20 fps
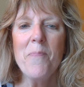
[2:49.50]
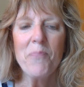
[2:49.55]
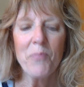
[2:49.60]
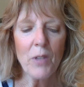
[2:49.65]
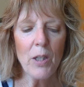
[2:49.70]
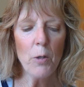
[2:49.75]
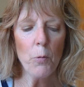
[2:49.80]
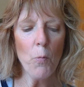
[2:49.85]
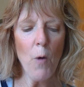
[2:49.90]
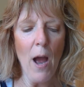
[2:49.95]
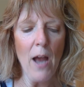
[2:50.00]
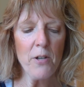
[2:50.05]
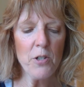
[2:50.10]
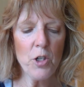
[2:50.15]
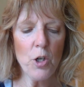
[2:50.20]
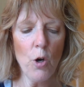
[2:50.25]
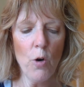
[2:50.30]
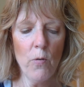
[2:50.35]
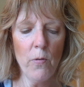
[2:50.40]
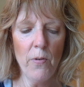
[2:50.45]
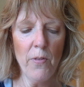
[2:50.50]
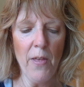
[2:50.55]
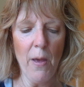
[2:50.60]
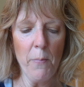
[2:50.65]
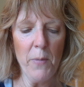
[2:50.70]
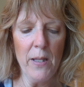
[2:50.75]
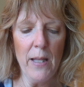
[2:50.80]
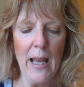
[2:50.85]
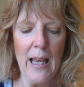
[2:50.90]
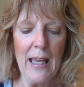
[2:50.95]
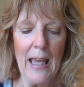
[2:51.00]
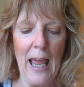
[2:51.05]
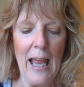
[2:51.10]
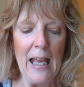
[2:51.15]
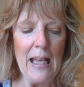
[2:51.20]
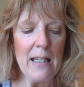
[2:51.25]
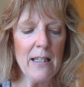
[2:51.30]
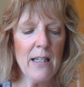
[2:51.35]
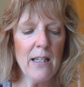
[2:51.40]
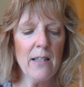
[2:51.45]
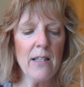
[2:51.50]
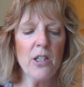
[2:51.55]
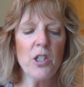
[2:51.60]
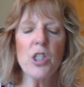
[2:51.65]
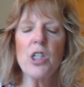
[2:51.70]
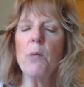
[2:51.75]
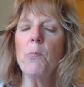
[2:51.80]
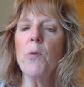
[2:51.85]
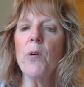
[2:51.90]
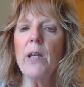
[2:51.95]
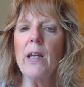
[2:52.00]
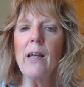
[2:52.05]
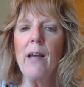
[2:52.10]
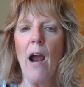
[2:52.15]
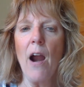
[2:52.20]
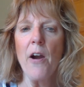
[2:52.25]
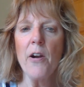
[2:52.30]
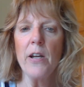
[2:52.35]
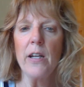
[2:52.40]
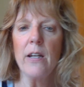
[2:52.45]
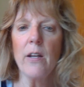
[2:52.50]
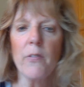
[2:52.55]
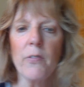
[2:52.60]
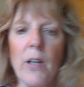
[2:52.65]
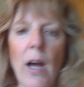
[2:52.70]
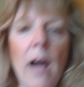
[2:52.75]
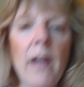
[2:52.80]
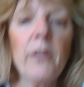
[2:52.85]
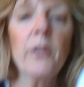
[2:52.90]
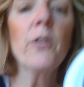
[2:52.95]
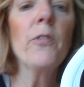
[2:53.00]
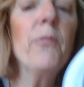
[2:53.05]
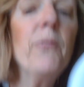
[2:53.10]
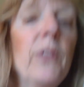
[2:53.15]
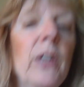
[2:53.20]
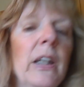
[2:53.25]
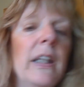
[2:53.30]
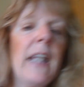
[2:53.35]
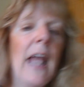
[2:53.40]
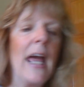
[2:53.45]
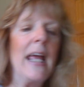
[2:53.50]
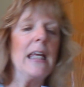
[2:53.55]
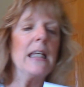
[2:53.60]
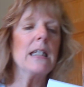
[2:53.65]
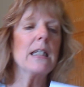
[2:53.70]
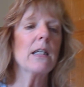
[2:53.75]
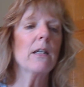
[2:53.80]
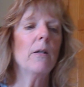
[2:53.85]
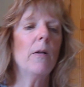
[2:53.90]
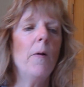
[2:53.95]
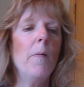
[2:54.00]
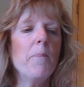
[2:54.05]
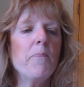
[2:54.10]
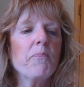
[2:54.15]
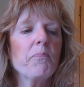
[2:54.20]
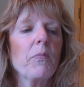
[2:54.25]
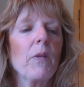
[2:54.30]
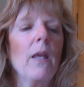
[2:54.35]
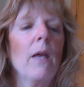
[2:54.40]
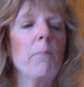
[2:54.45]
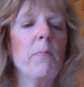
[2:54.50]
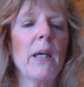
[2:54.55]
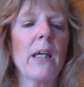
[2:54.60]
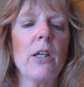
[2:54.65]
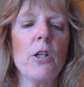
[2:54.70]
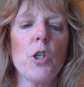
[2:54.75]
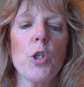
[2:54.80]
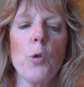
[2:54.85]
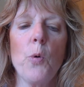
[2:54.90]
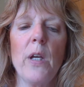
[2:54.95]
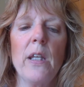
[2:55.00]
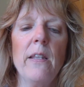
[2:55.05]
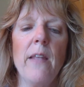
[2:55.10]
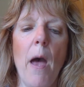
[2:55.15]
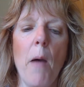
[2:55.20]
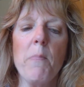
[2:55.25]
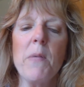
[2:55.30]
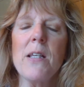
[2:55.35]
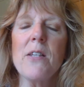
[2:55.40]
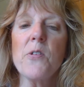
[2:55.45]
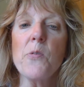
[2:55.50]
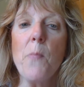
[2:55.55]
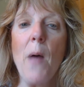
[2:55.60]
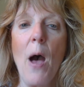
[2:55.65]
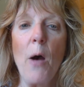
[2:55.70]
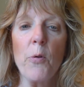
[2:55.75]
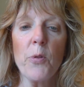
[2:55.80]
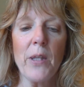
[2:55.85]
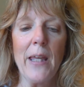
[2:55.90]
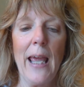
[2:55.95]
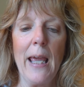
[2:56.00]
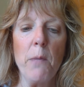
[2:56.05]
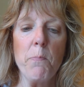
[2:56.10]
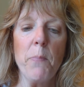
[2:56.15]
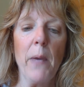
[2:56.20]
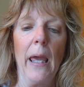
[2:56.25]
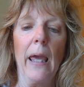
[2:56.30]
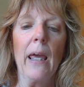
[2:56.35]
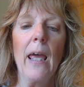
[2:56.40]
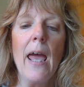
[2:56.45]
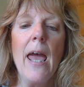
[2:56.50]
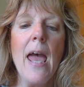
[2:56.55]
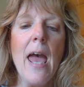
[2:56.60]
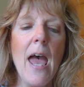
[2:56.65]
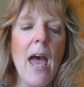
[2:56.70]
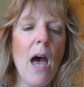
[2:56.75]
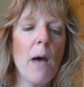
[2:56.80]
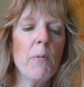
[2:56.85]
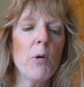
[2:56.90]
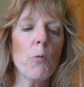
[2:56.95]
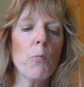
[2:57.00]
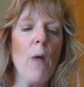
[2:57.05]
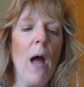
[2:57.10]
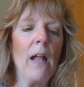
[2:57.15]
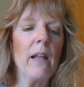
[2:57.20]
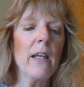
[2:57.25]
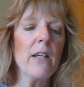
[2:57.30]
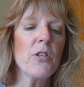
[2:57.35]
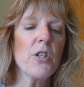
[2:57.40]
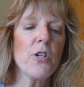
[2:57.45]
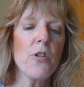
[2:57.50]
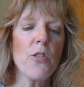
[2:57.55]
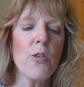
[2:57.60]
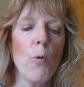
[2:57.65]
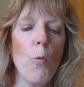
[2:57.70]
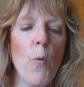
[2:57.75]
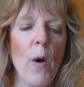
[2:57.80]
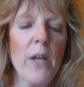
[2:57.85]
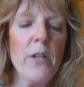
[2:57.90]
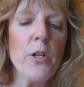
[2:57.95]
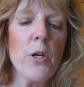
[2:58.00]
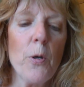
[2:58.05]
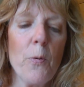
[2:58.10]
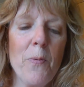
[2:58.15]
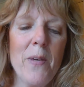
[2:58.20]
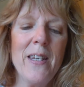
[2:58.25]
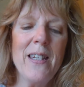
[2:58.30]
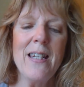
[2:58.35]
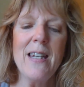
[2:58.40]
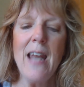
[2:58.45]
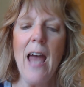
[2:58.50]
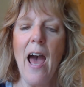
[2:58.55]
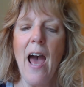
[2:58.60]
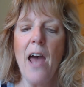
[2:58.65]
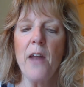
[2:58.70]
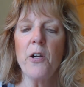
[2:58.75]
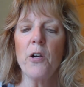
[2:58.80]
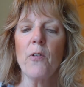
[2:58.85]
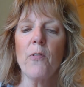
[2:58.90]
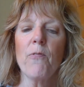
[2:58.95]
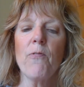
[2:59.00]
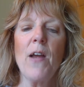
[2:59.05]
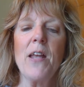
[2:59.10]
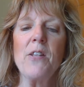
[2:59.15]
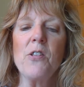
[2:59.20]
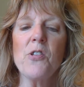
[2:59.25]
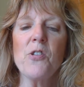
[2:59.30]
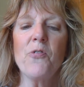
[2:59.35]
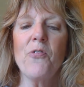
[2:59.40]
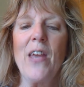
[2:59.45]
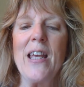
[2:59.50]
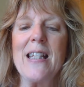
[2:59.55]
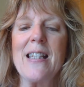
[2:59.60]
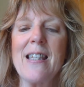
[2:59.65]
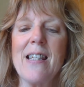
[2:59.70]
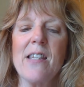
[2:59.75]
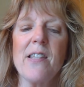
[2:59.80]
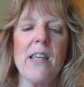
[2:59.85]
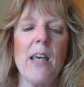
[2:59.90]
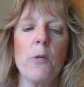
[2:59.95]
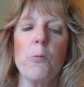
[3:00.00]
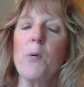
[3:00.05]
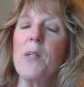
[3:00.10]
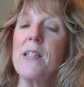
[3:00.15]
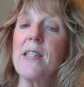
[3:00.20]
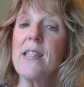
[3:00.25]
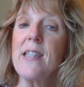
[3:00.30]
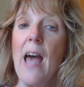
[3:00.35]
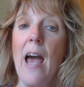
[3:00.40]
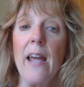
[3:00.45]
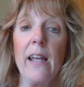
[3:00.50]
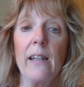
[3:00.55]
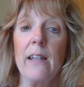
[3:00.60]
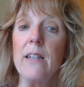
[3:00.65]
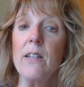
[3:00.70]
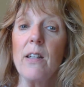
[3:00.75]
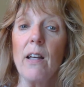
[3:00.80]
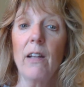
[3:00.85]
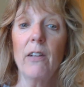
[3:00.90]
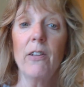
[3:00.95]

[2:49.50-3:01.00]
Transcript: It washed over them, and they gazed at the shimmering garden of colorful light. Pickett joined them, his mouth gaping. Emma relished the wonder written on her friends' faces and was silent a